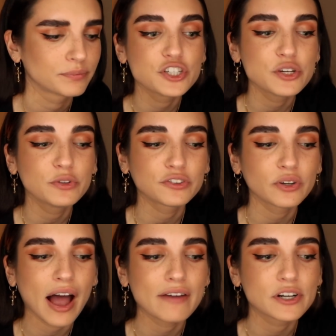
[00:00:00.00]
Do you
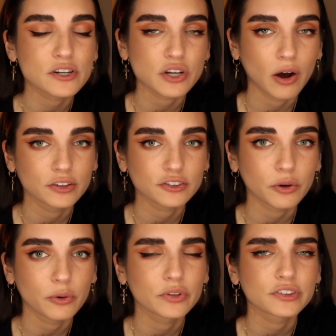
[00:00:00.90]
still have your
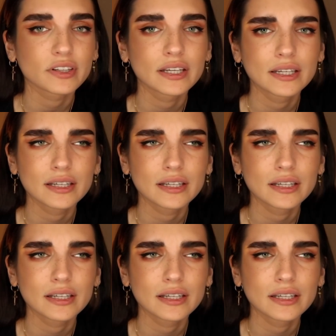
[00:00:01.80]
tonsils?